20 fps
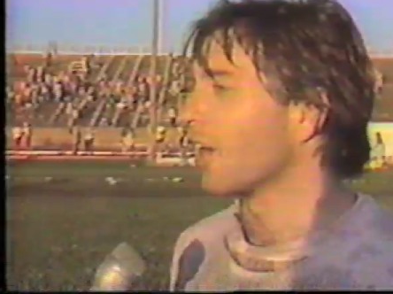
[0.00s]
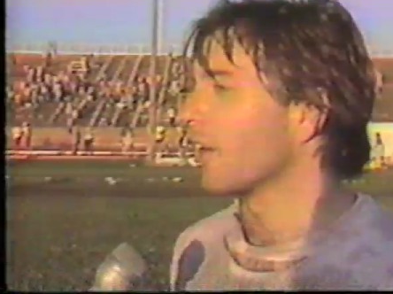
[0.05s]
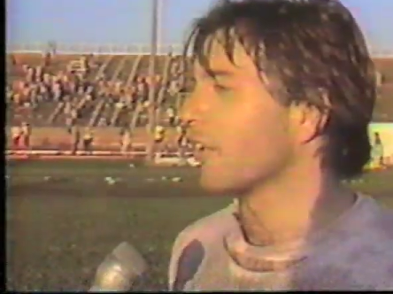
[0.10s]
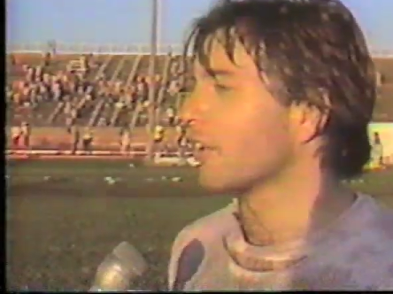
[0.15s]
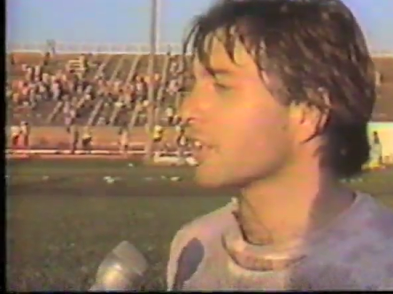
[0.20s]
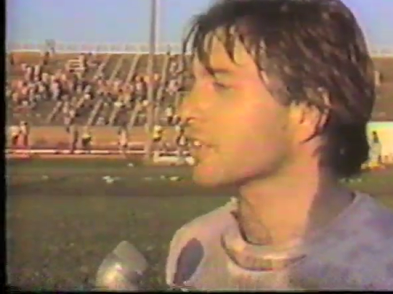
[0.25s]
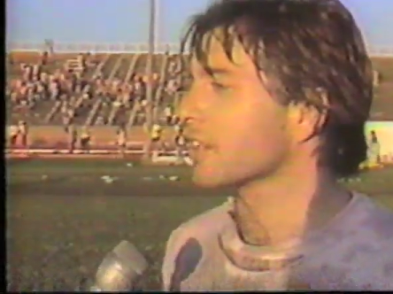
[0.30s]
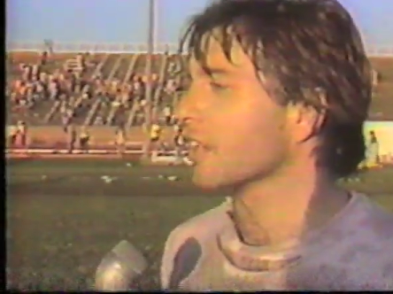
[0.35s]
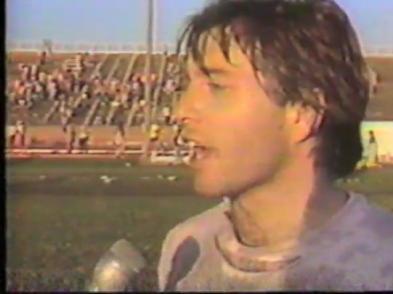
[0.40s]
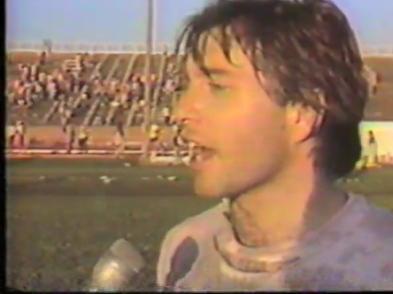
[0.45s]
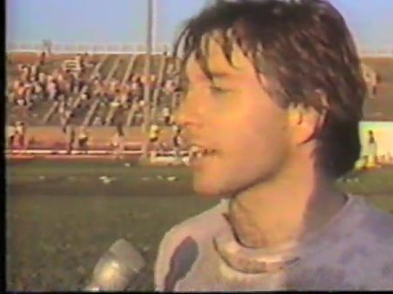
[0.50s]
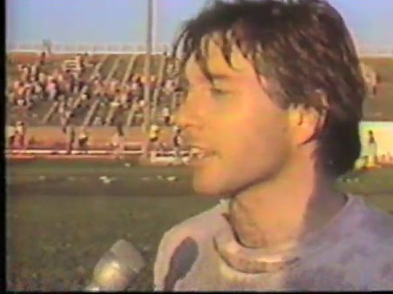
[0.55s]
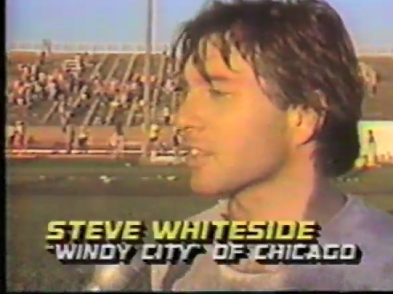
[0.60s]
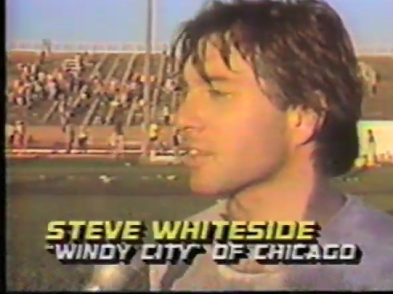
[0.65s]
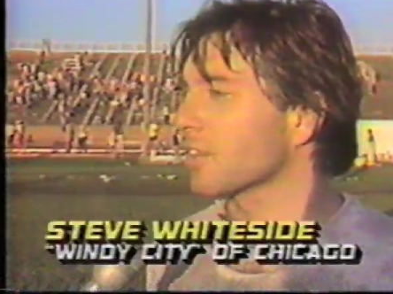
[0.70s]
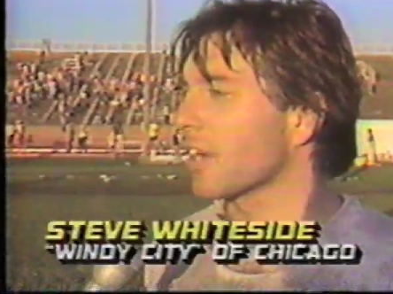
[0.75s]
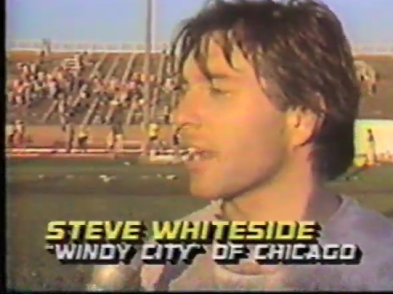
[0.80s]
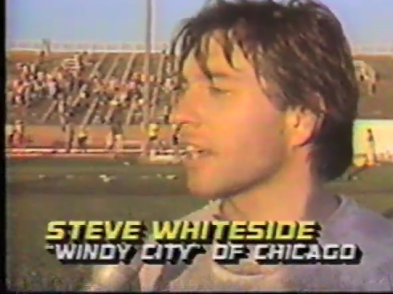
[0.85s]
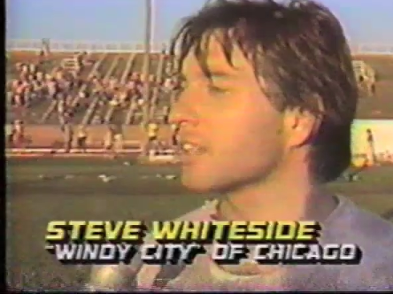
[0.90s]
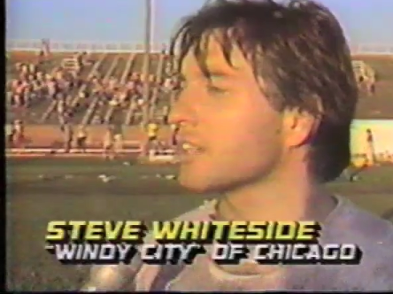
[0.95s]
No, there's a lot of
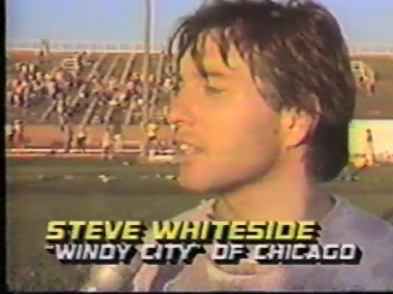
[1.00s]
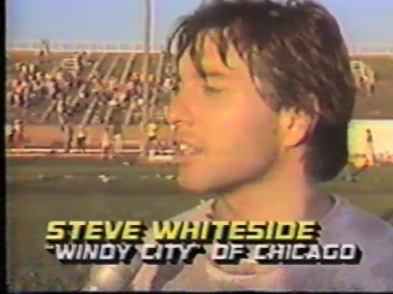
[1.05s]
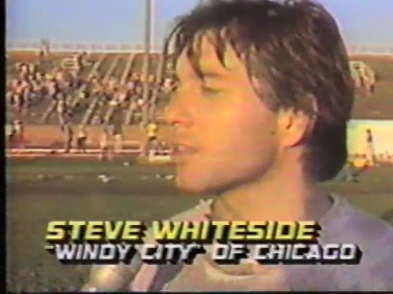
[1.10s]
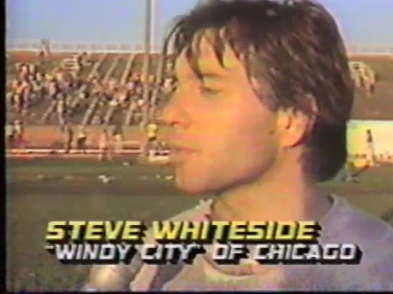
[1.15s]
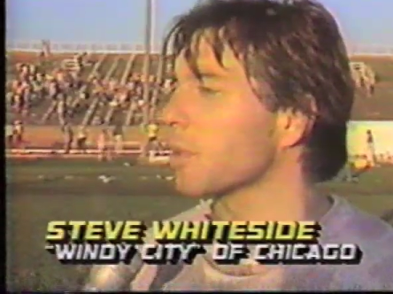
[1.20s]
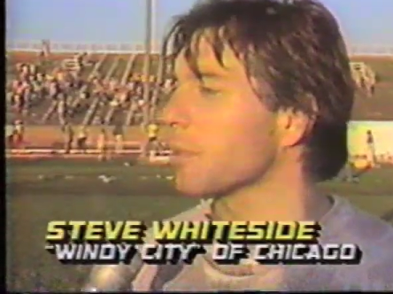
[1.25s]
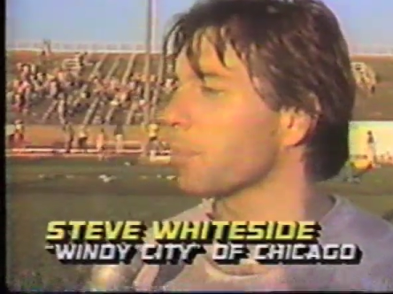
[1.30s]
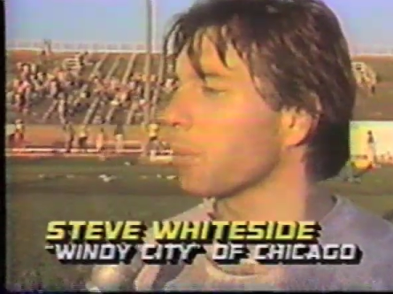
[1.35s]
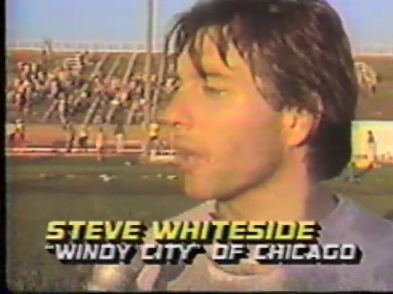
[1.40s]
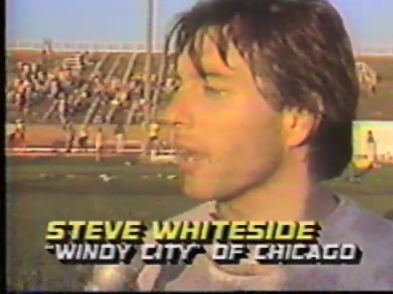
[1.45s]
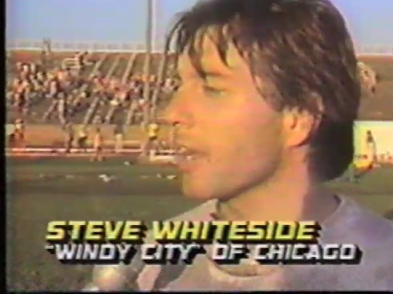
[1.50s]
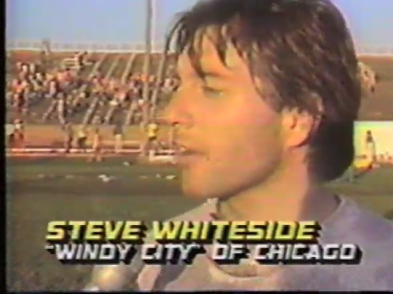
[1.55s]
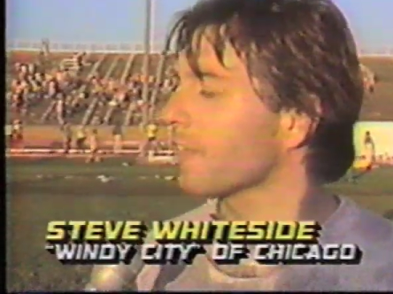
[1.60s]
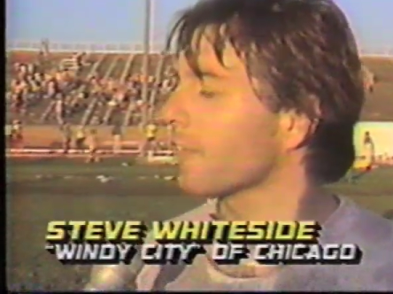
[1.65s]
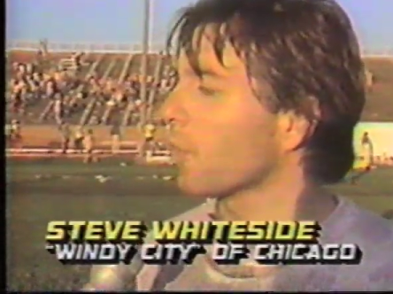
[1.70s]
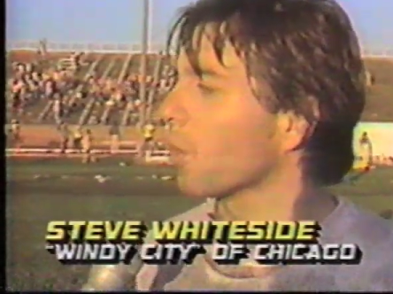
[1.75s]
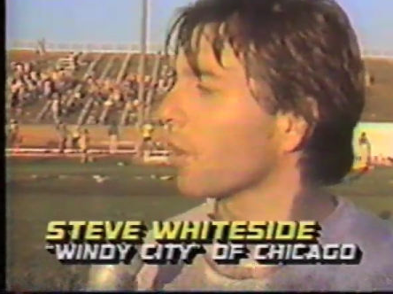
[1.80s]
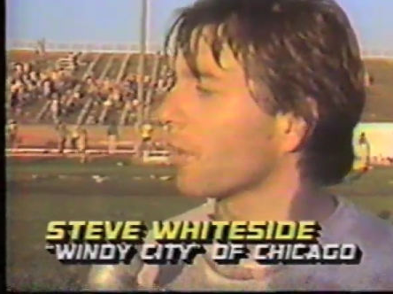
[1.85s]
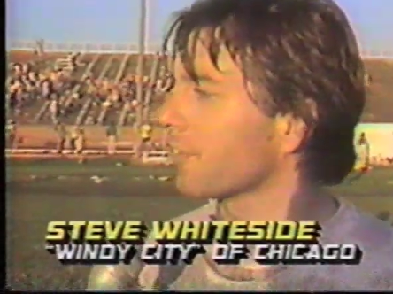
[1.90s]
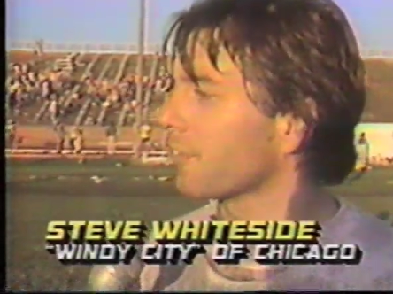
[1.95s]
strategies. We play
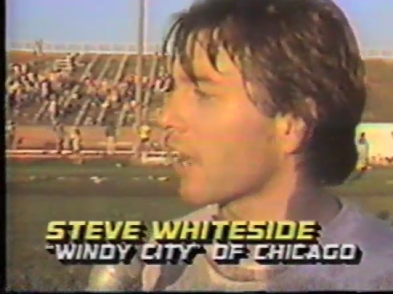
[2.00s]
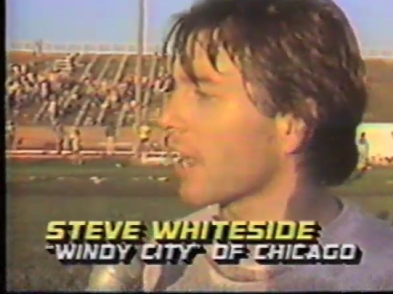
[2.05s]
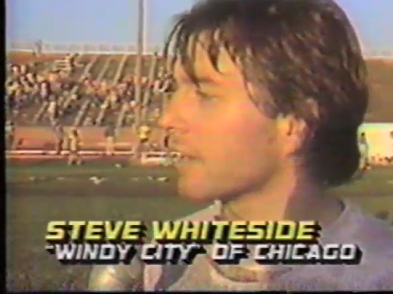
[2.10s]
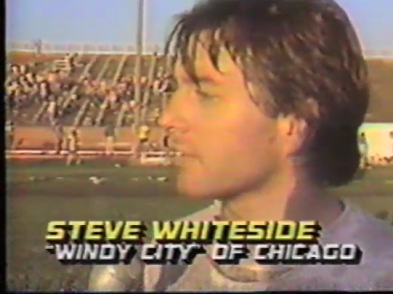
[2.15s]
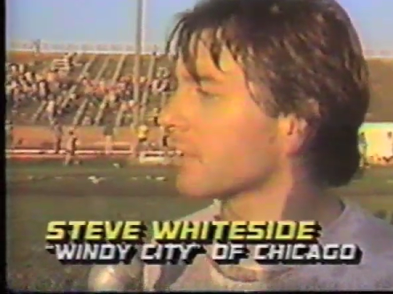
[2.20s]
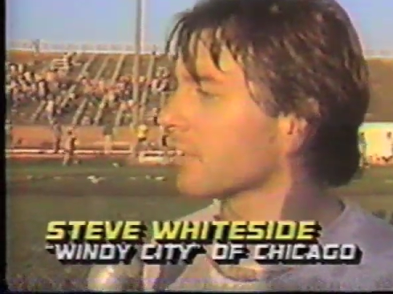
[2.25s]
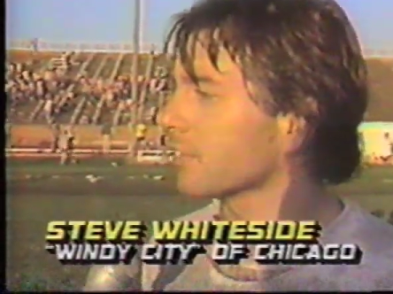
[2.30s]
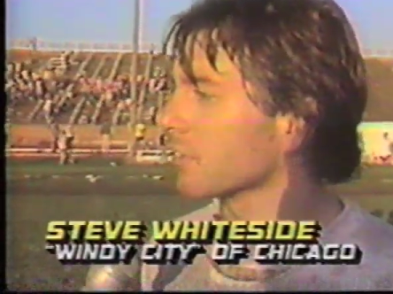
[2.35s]
four or five